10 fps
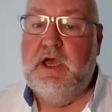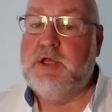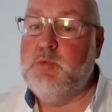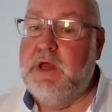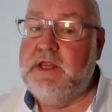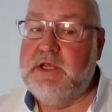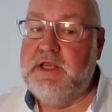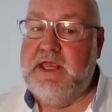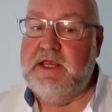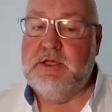as well as
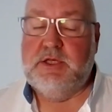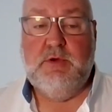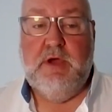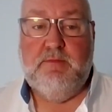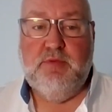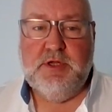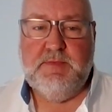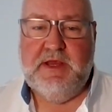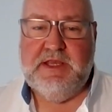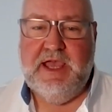links to our
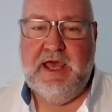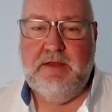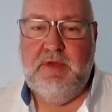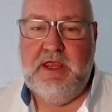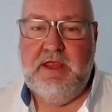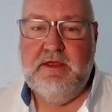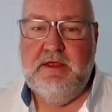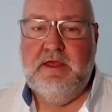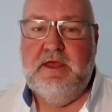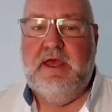Prospect Academy
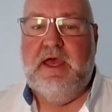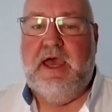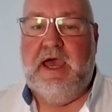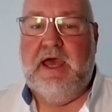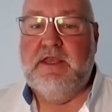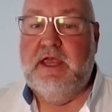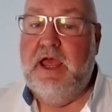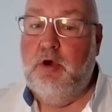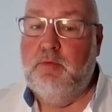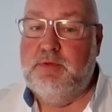and
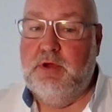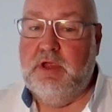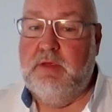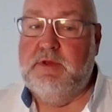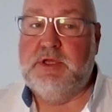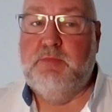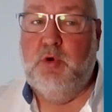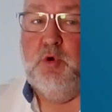Help Documents